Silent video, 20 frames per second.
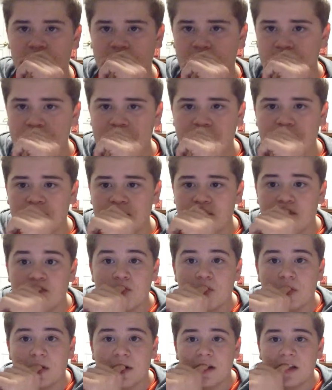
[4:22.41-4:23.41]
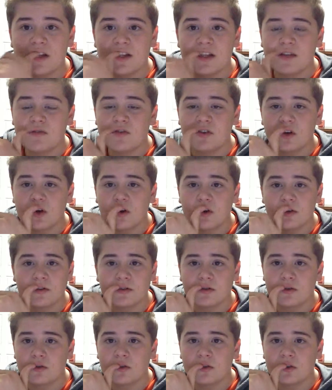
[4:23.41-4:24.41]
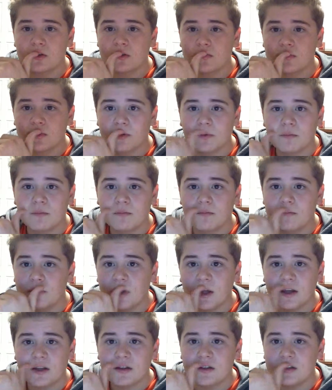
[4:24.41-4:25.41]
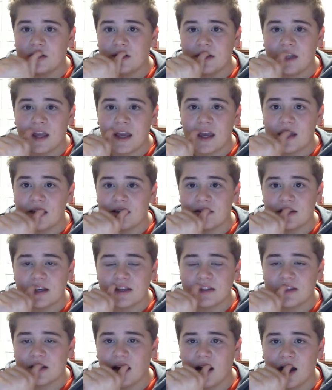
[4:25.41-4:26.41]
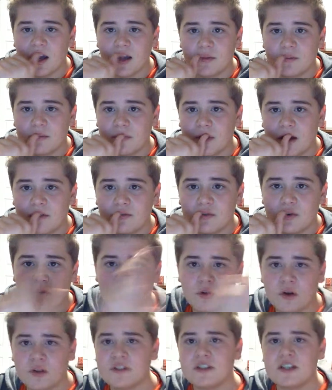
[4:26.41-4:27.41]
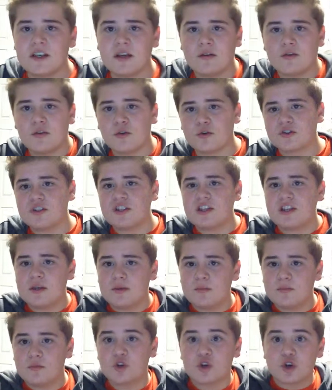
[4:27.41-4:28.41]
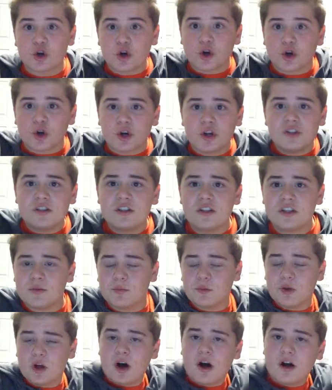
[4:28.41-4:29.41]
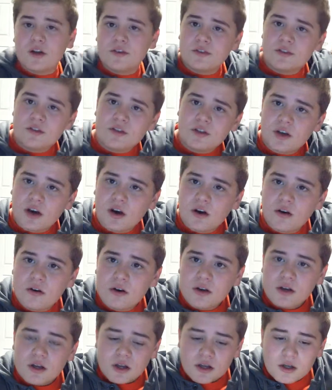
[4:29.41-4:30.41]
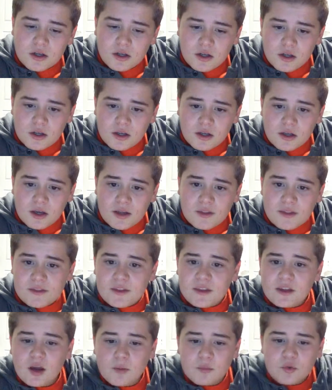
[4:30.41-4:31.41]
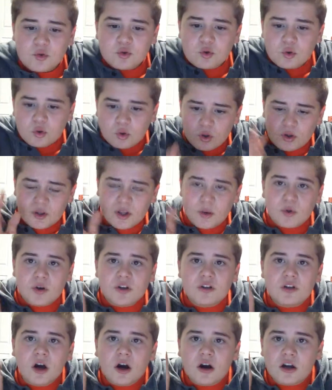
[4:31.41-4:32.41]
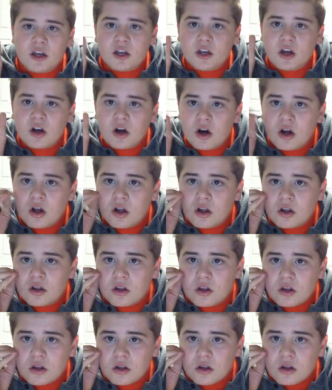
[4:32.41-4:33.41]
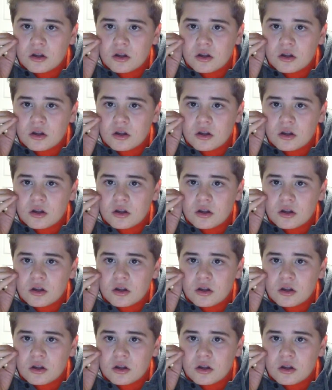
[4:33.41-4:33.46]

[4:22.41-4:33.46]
freaking wouldn't even go to school for like days at a time after their team lost, you know? And then they come to school and they wouldn't talk at all.